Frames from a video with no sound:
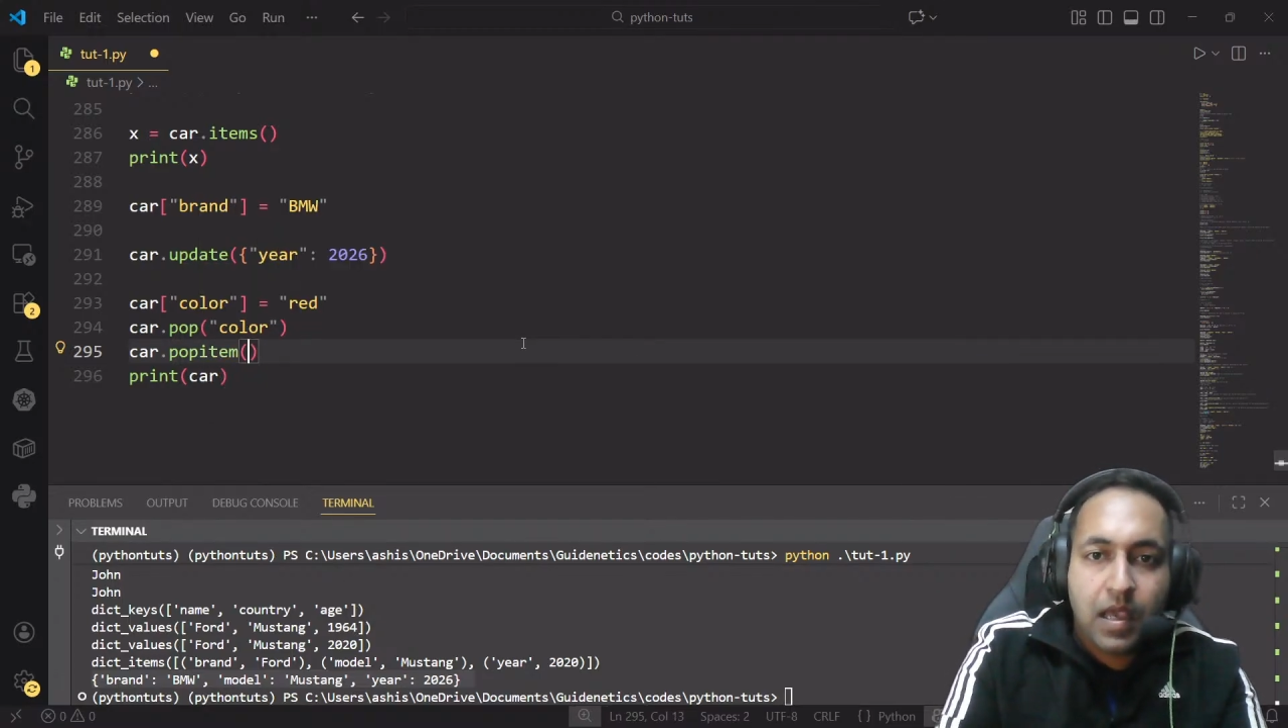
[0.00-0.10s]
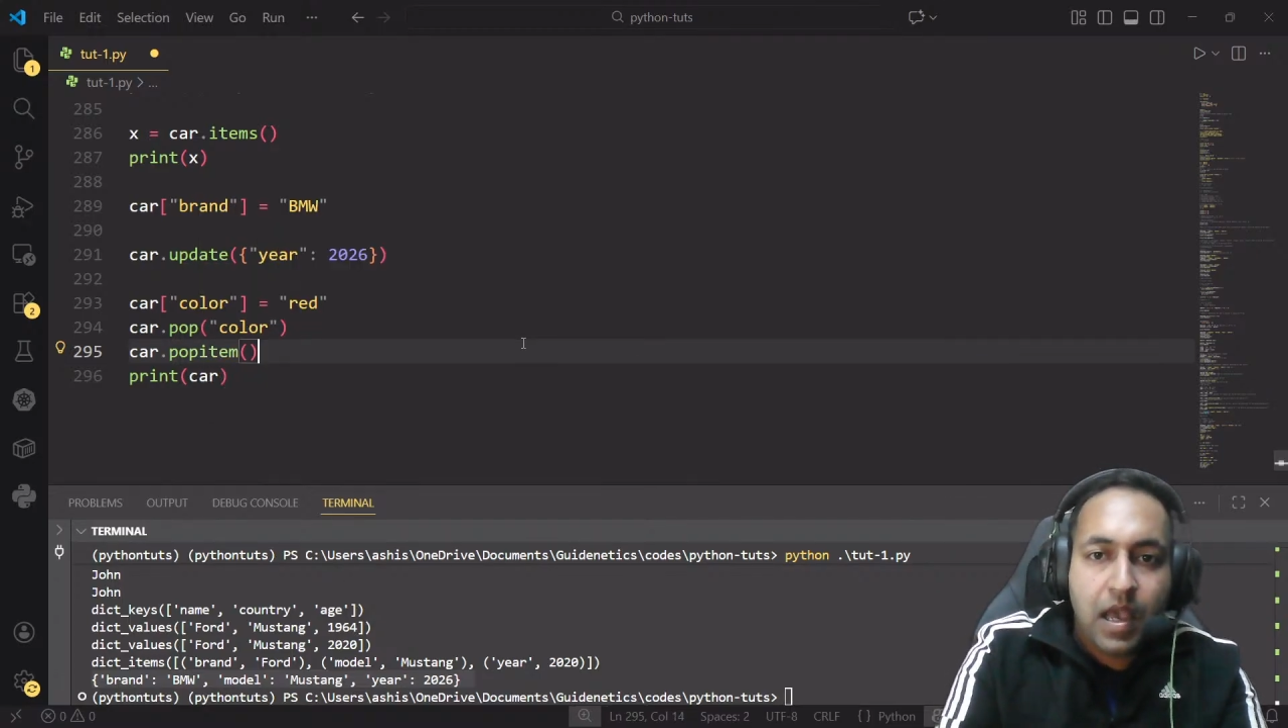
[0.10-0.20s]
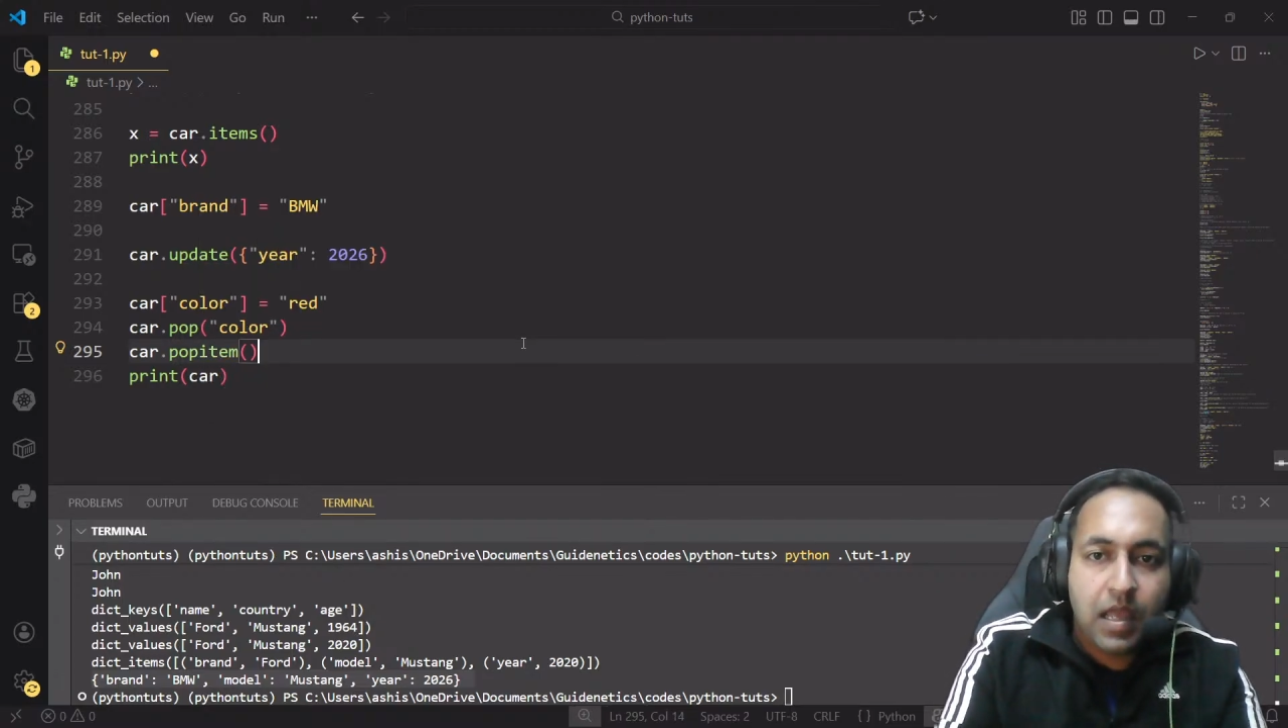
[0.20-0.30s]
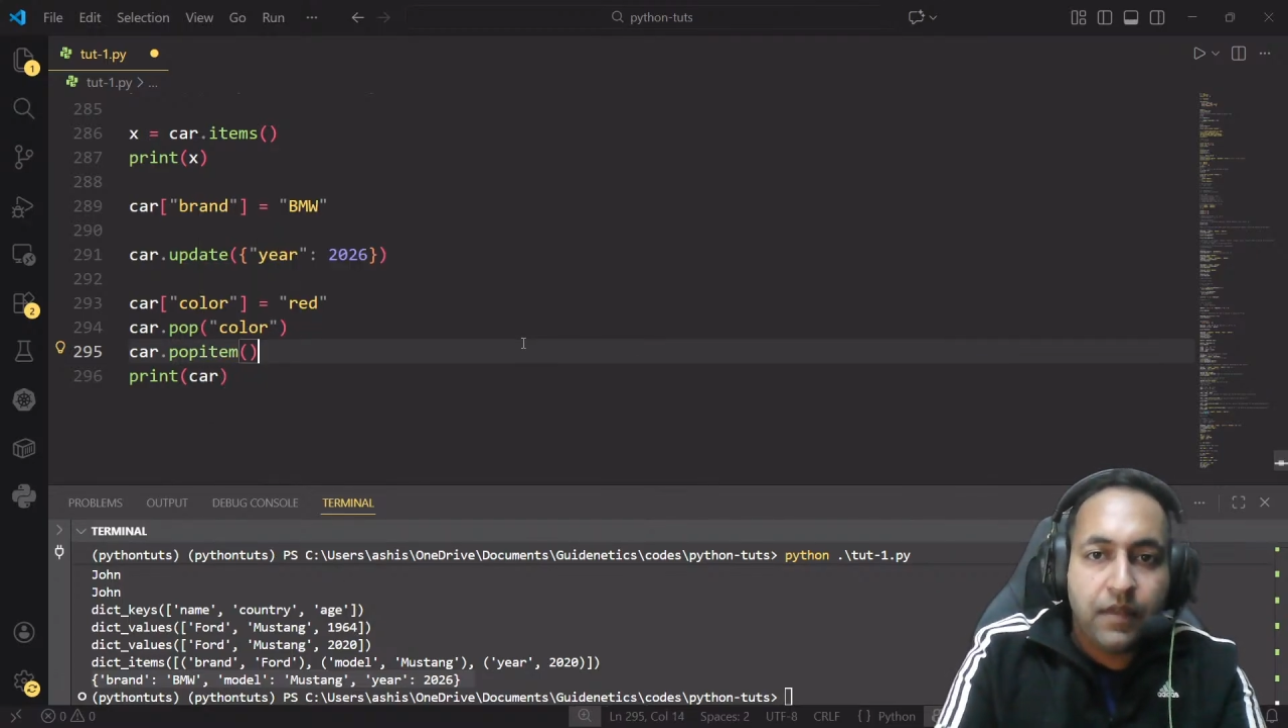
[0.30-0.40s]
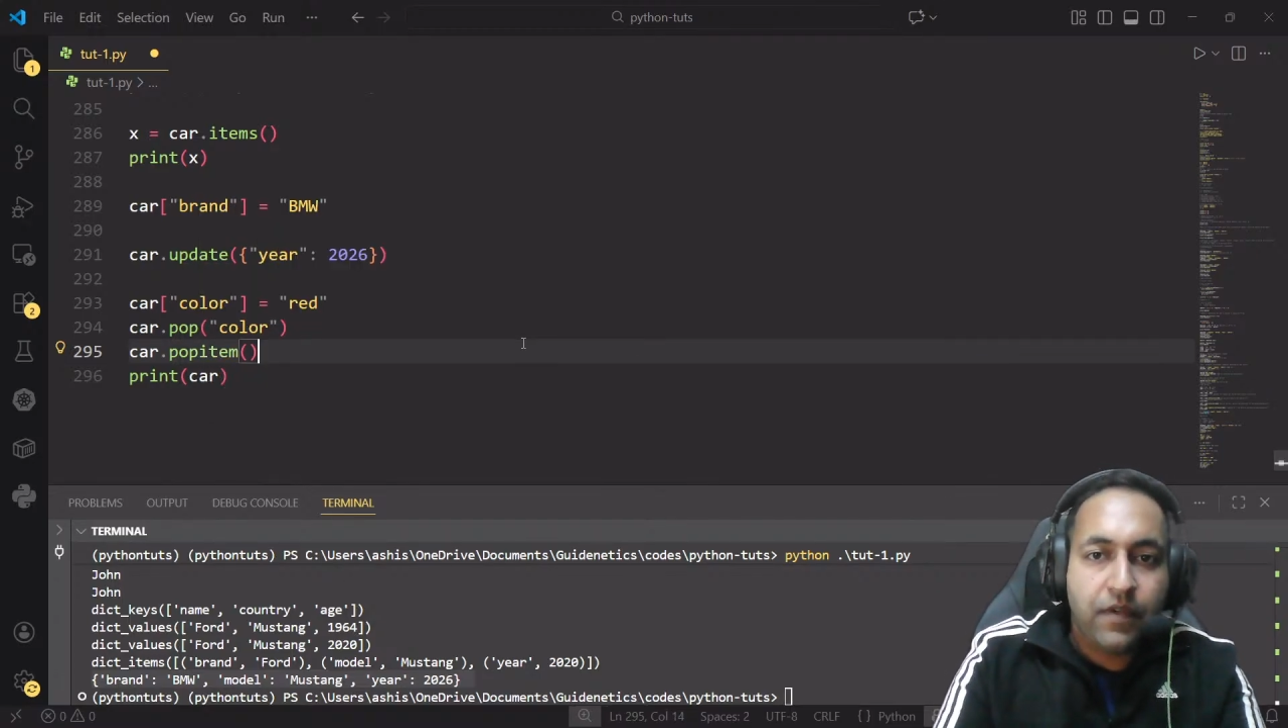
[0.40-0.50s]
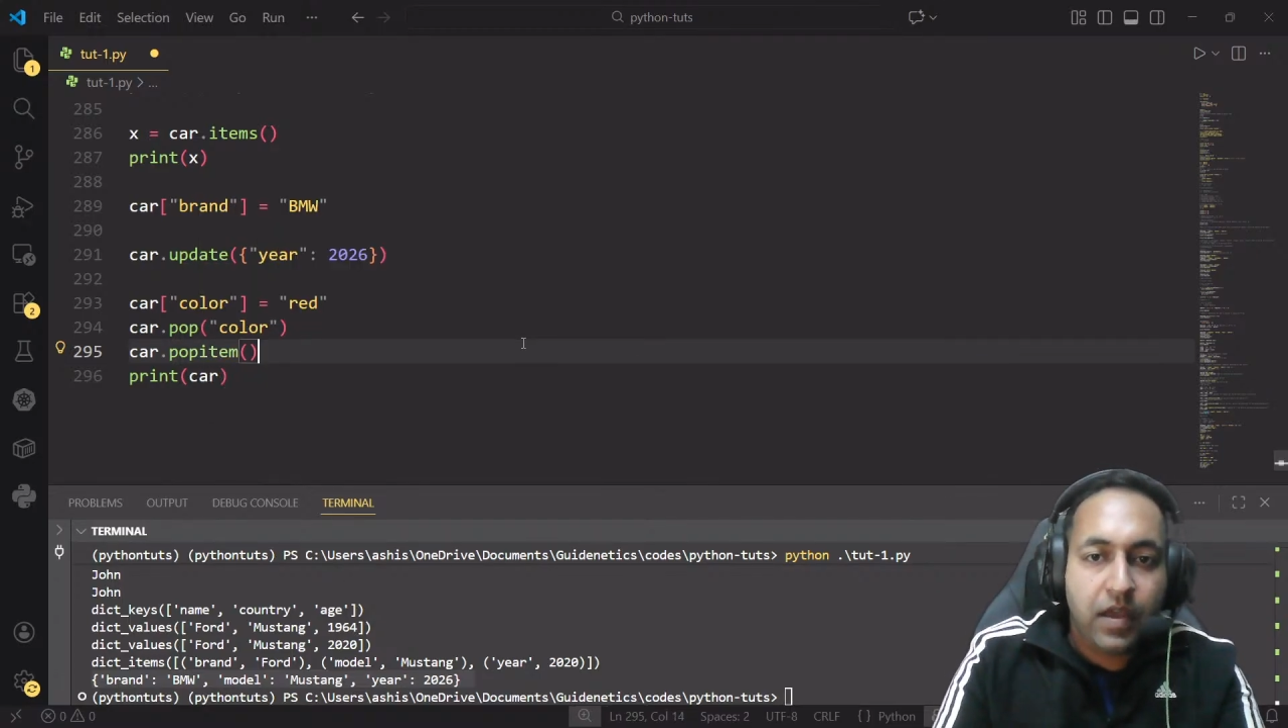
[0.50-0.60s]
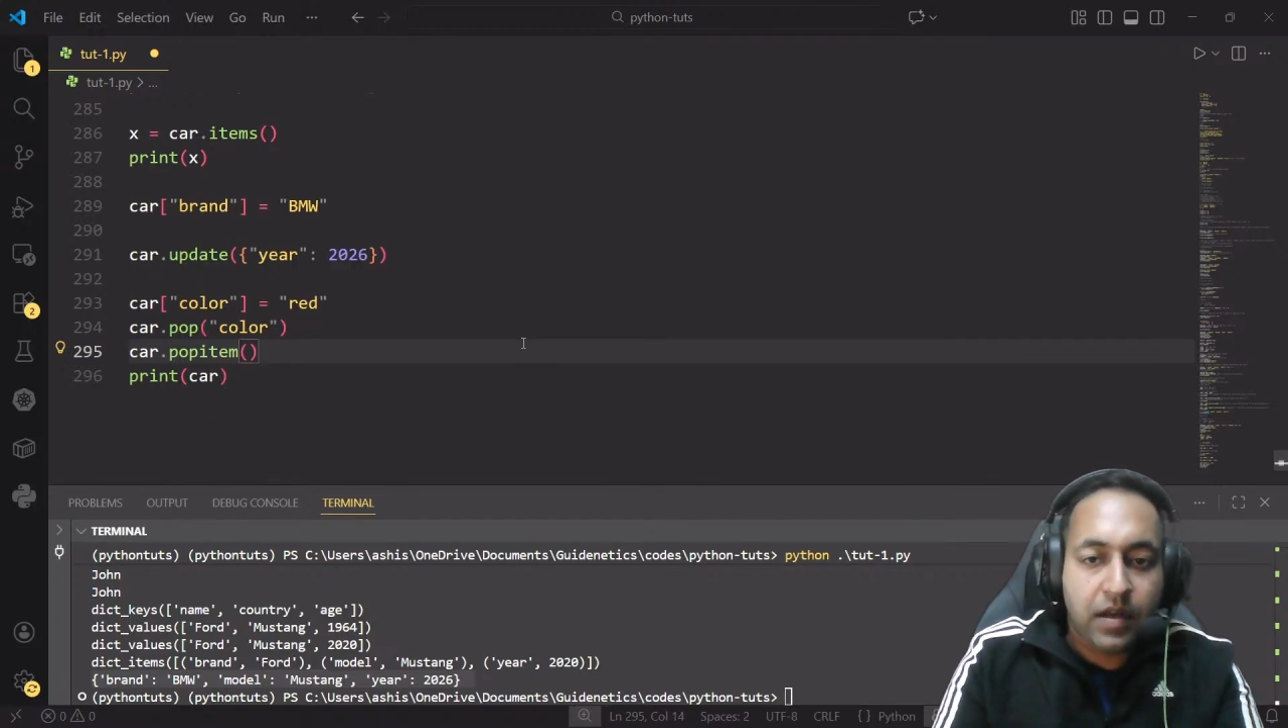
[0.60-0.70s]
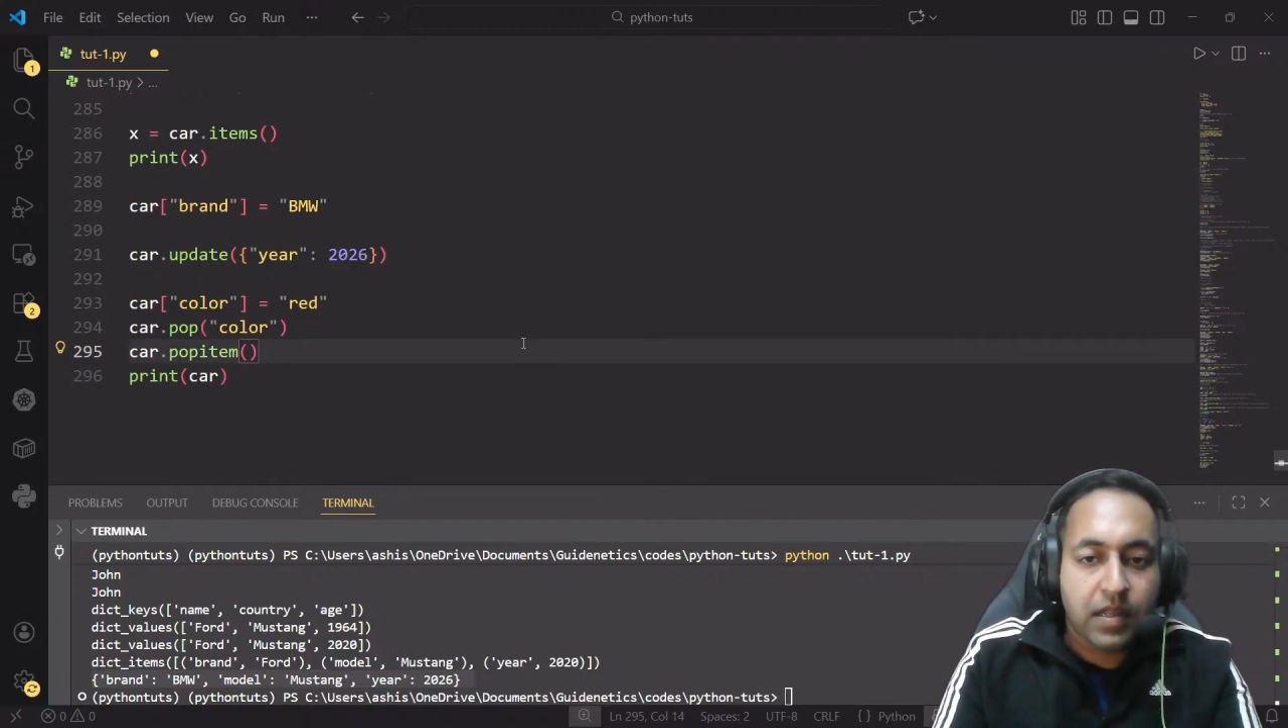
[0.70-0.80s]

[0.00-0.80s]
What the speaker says: And if I